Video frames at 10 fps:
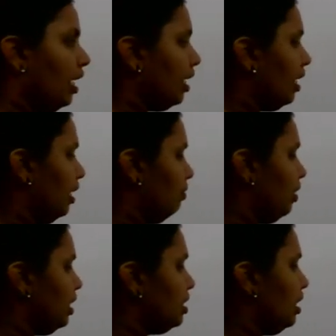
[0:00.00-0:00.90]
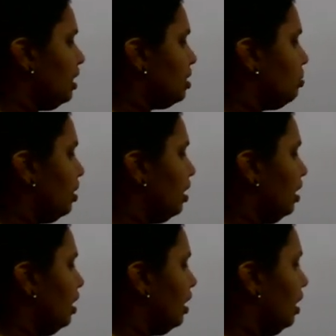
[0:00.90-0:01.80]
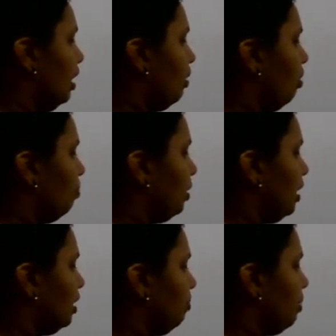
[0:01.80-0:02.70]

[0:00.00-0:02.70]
5. Again, what is the next one? Again opening the